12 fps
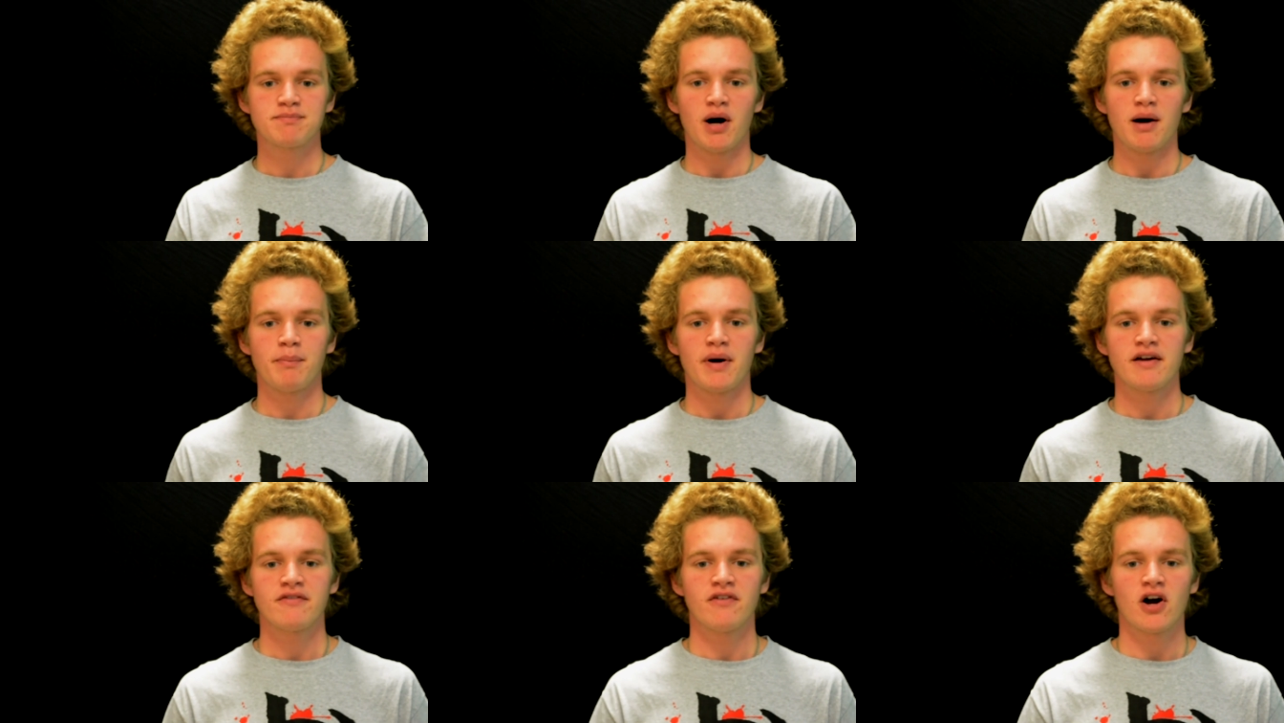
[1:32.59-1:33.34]
bought
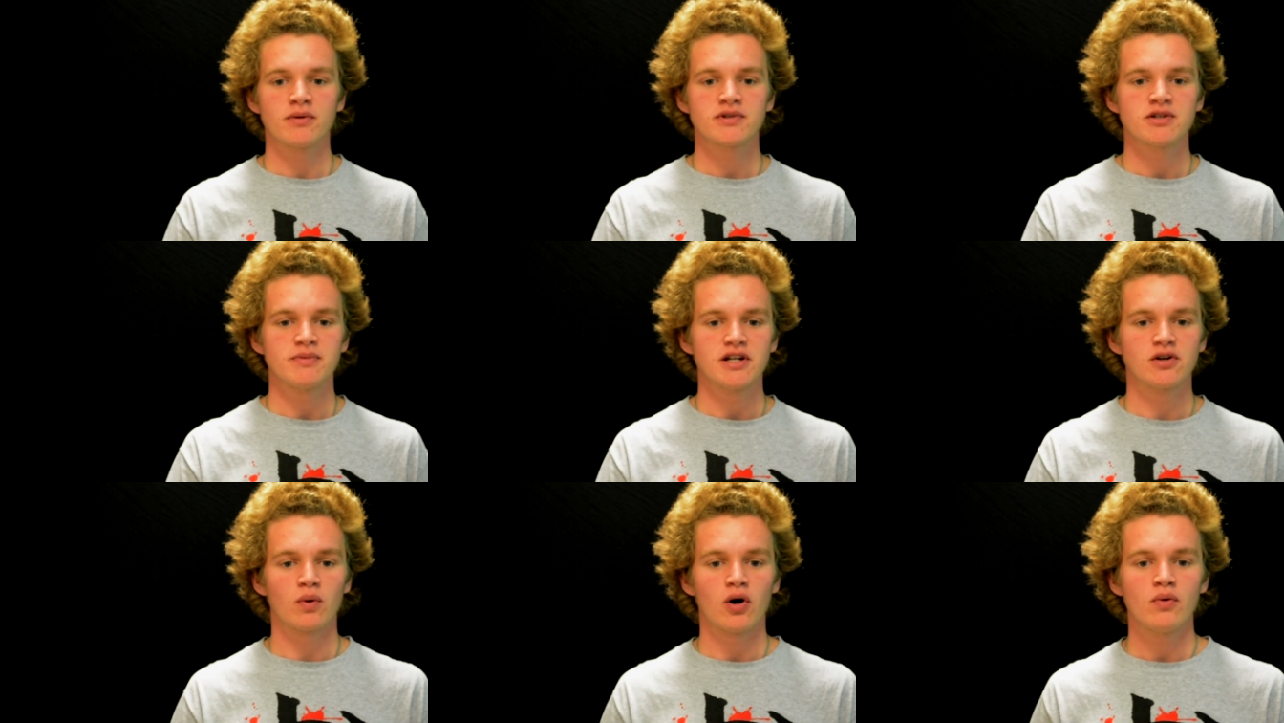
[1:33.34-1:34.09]
by farms to be
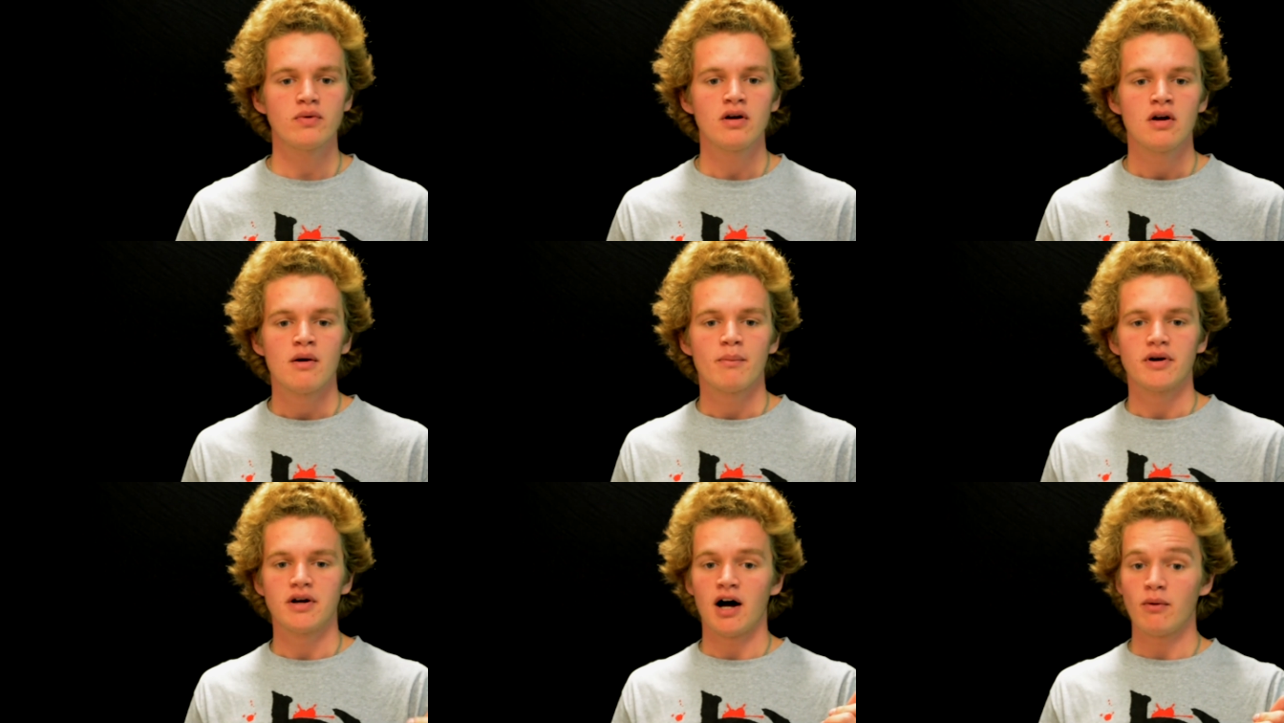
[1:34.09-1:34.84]
grown,
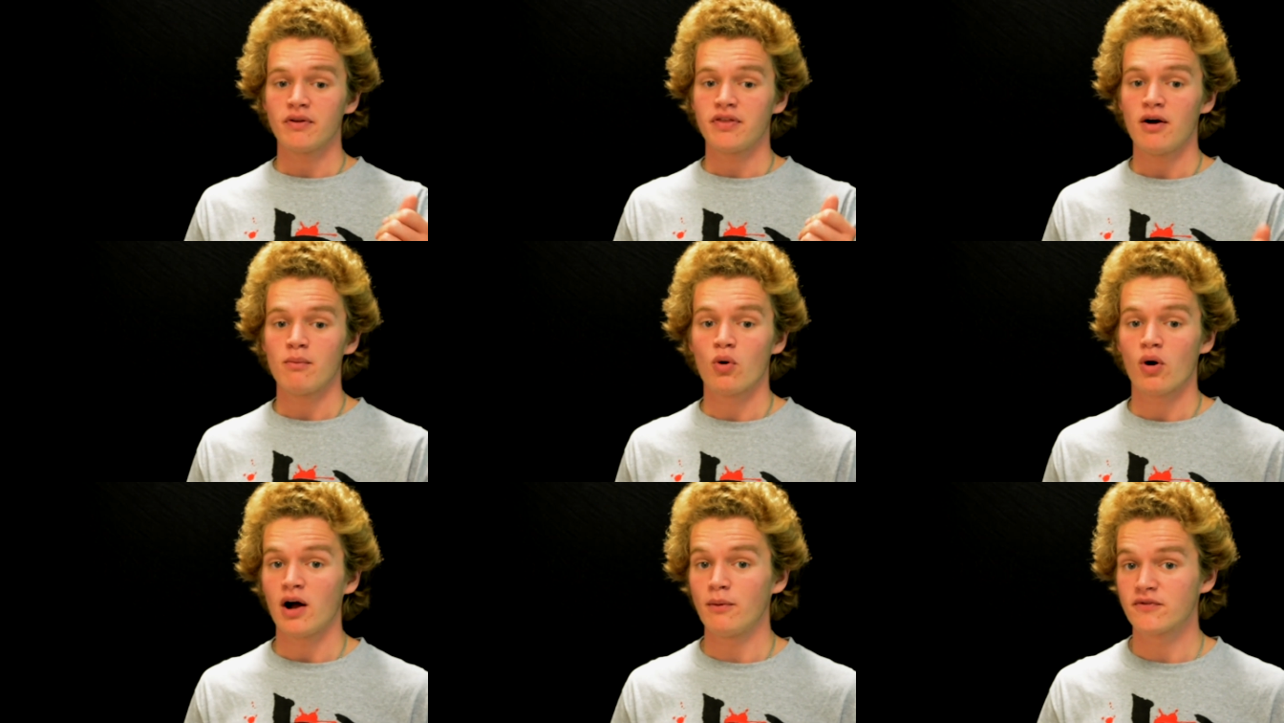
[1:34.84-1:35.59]
but not without
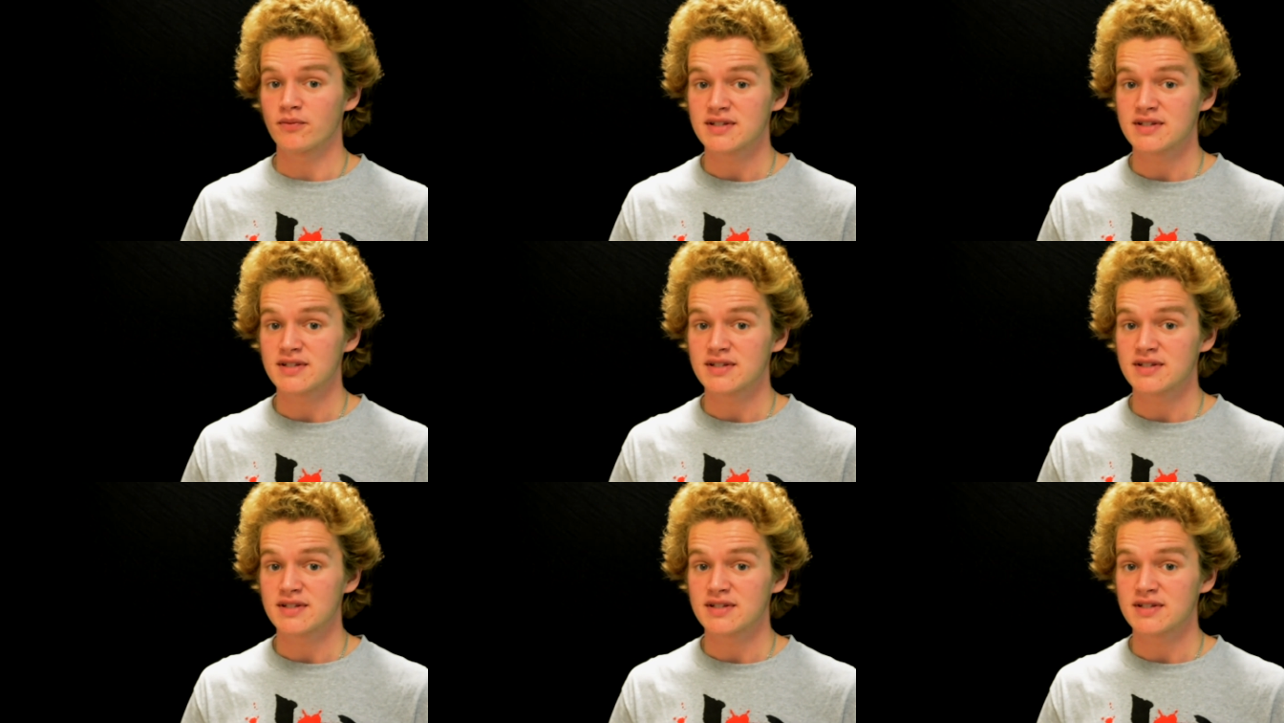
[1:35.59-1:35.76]
more help from